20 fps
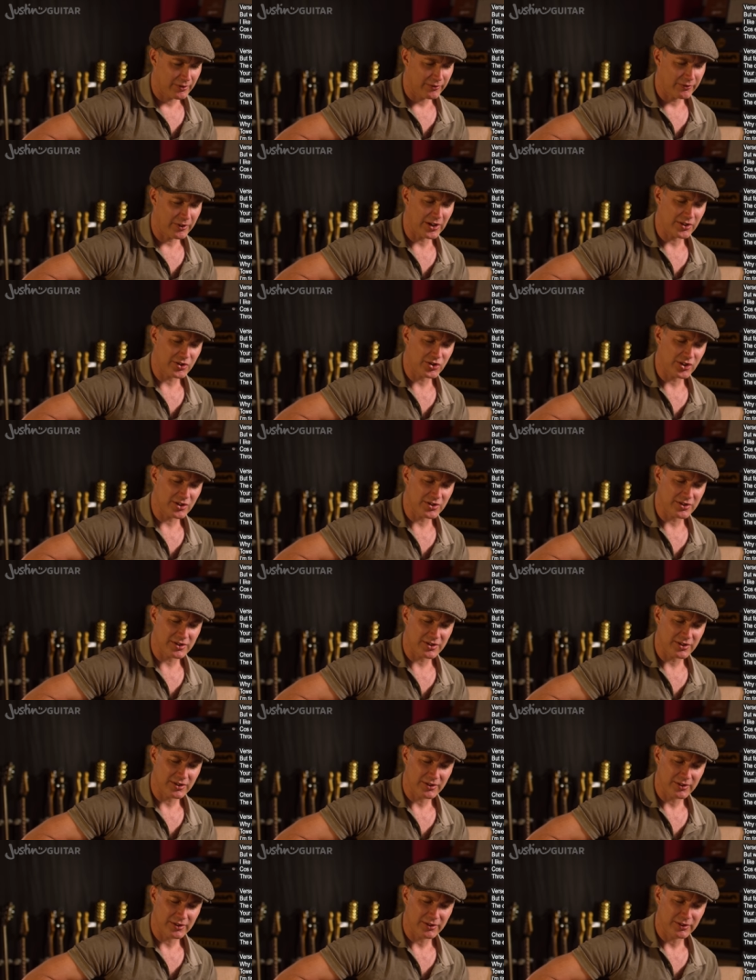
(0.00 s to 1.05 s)
functions
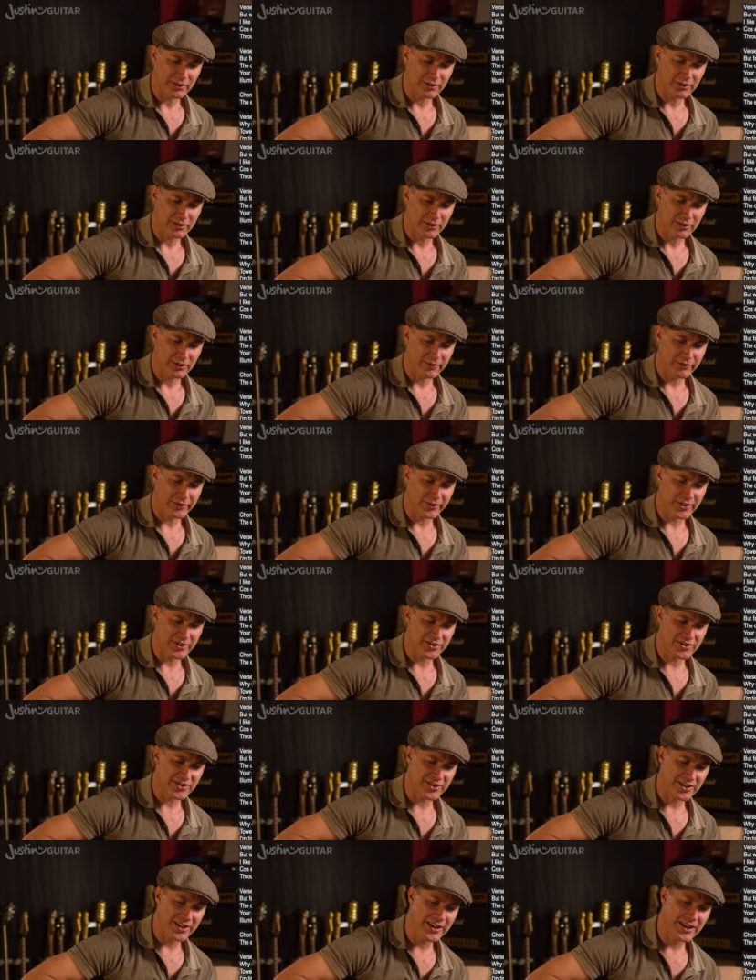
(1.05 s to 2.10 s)
for the
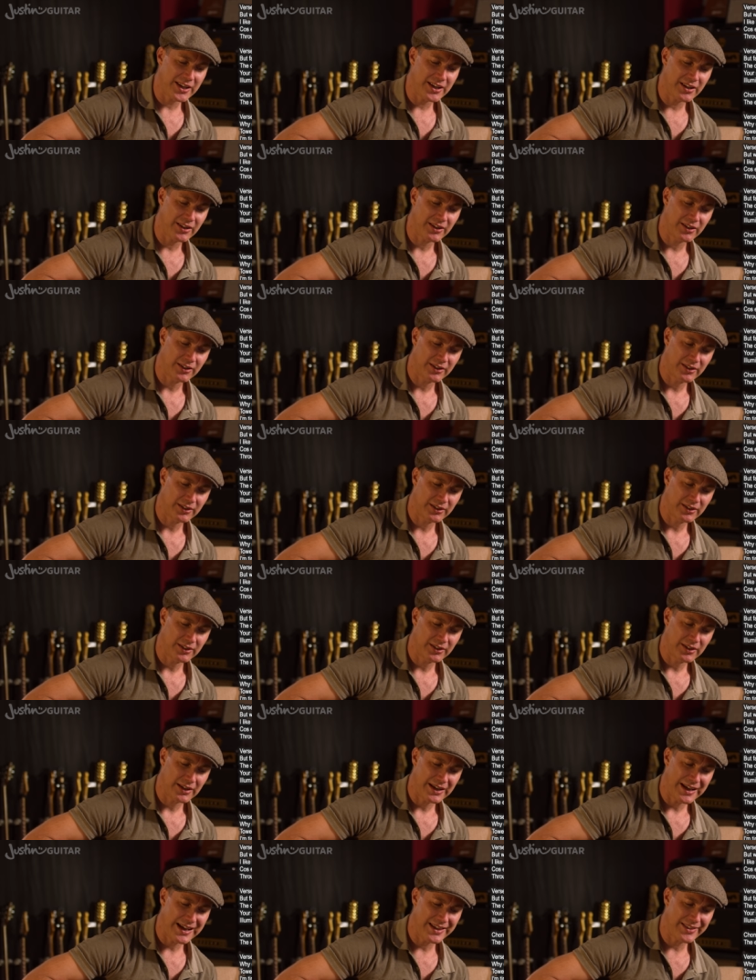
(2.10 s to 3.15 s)
C
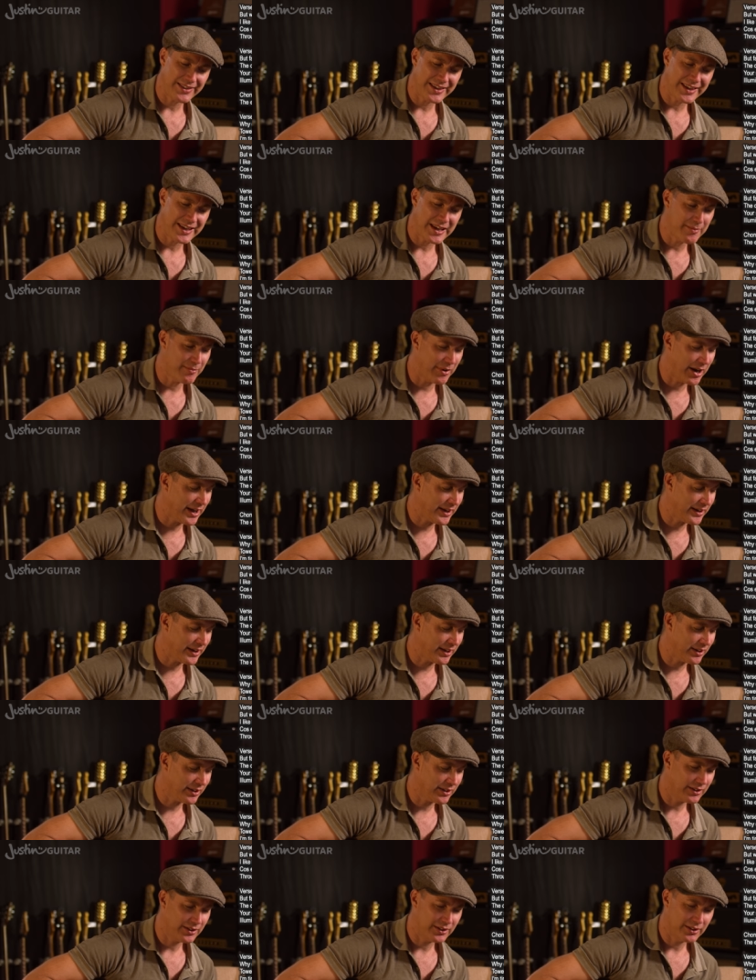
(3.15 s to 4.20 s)
and the E
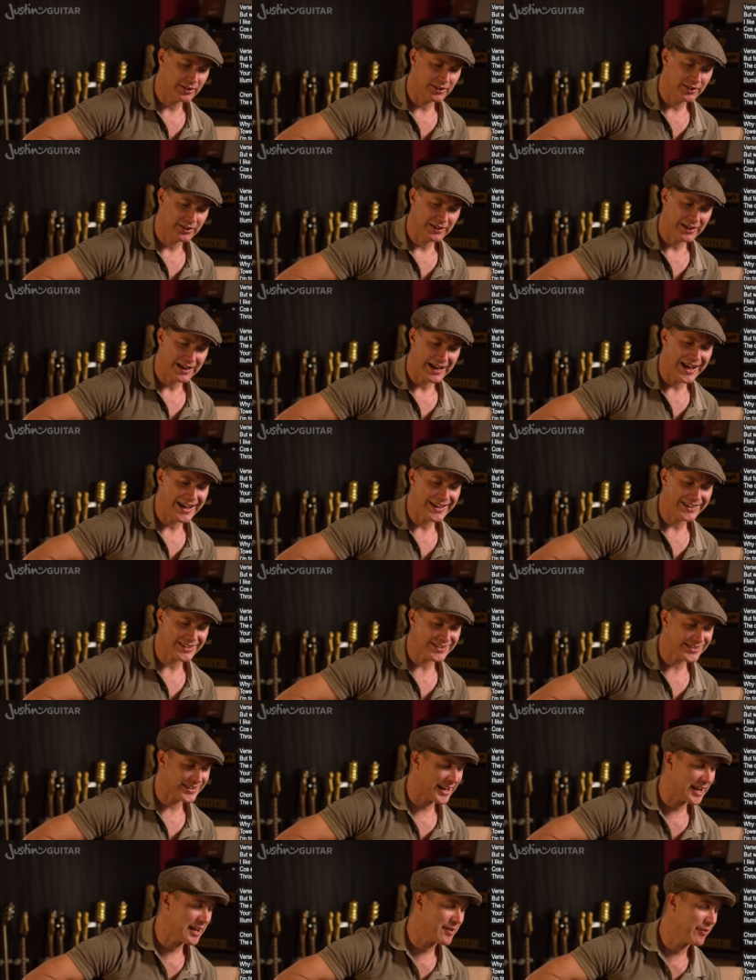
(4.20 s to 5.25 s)
minor and
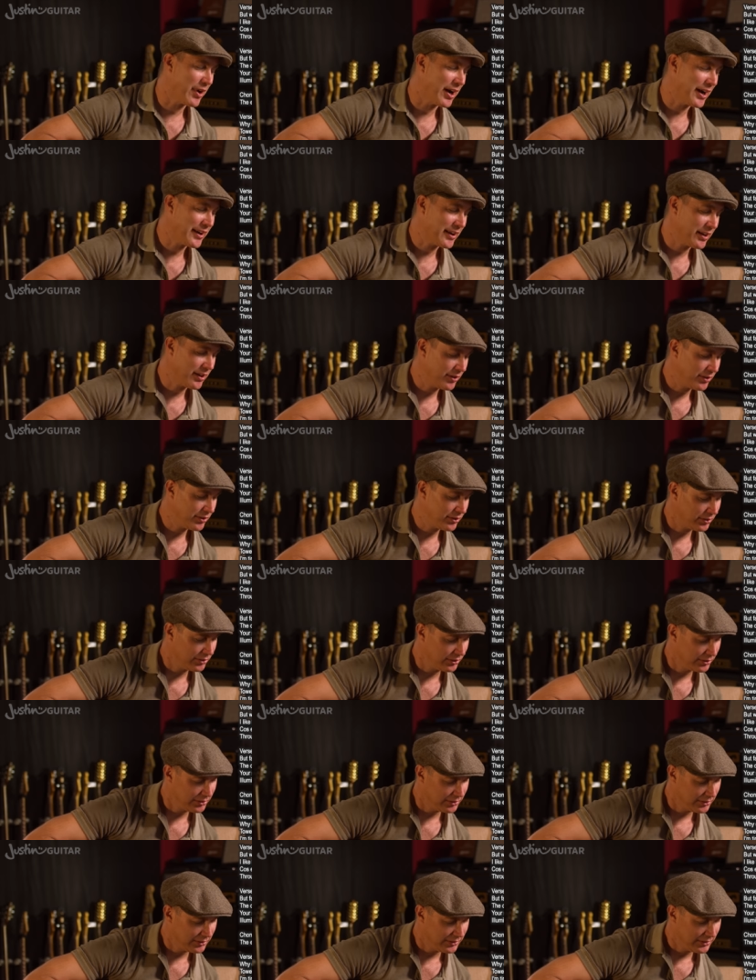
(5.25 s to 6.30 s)
as an A minor
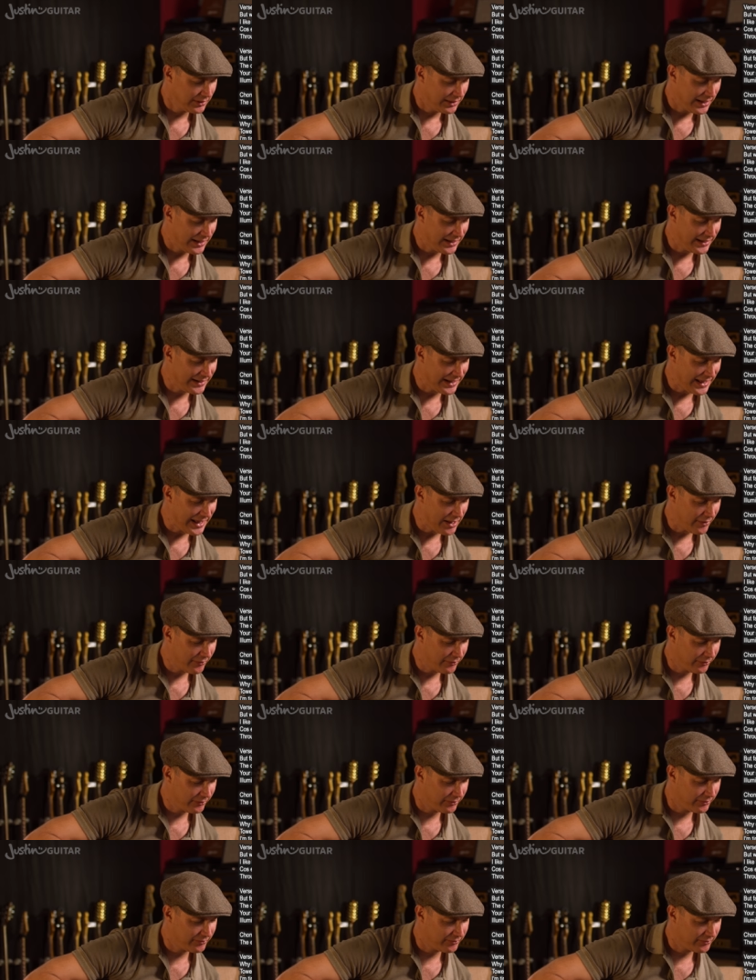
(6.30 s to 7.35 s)
and an
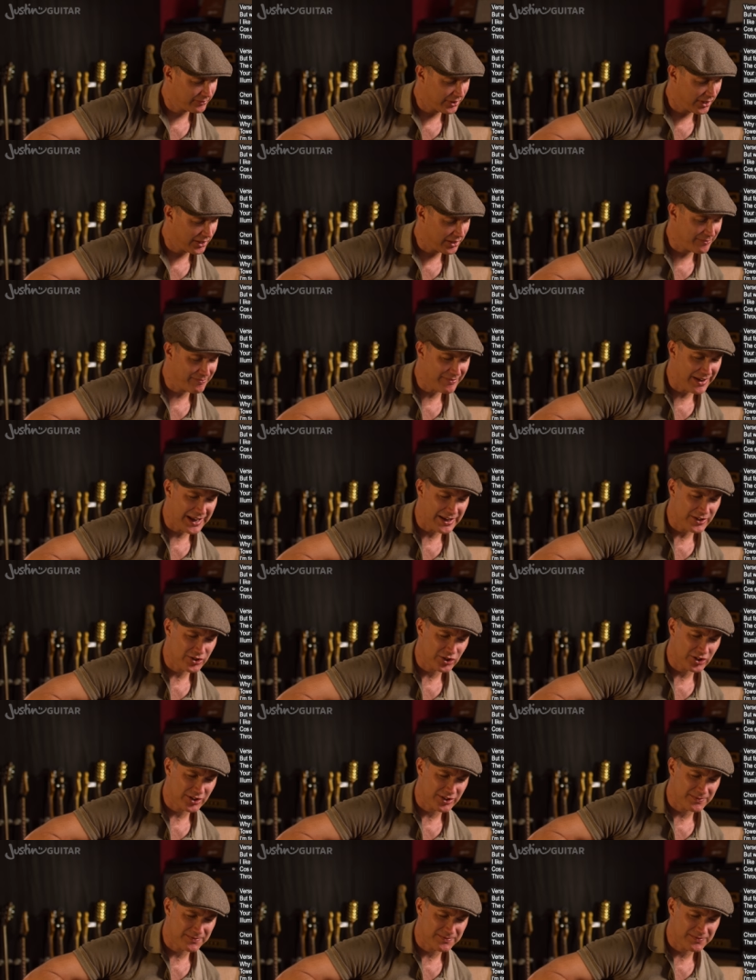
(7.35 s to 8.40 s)
F kind of
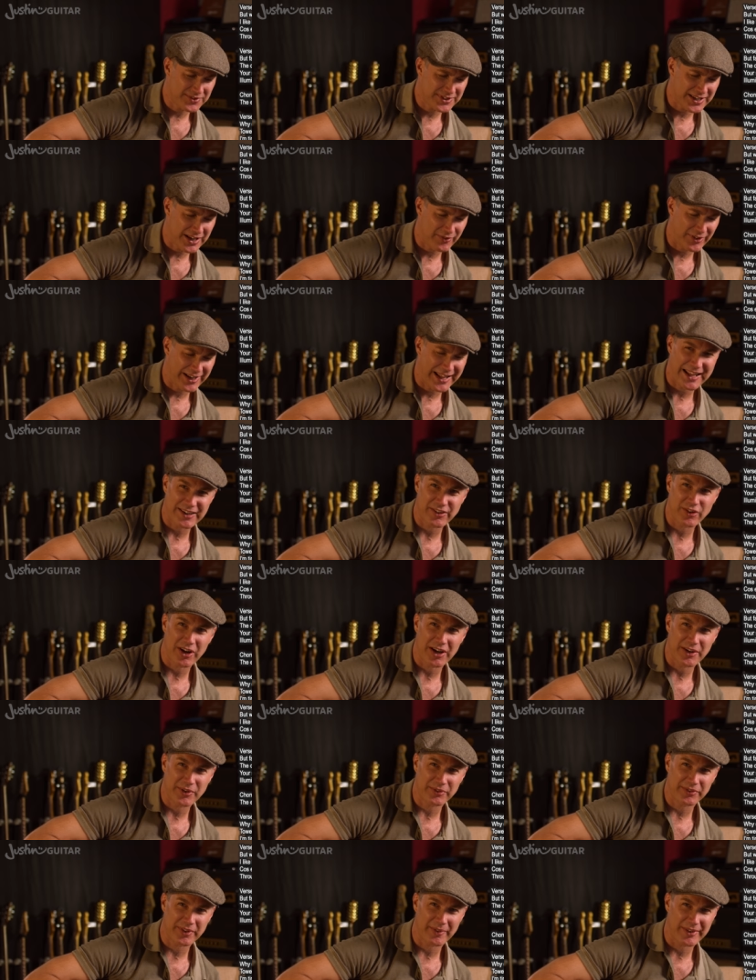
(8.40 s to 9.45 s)
major 7 add
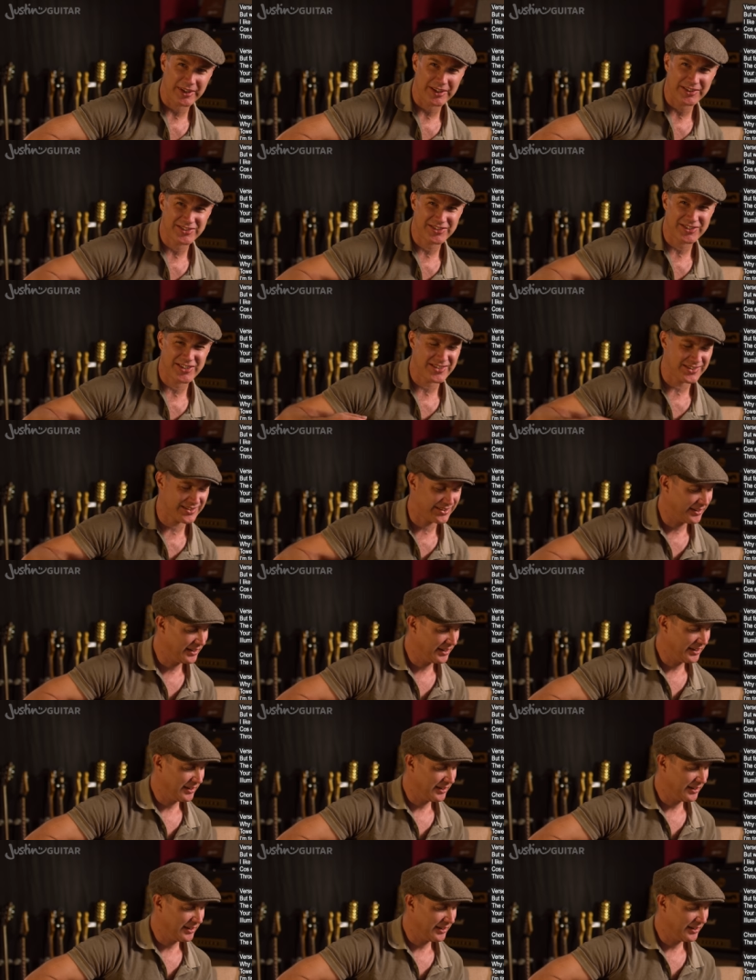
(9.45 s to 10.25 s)
9 or something. It's just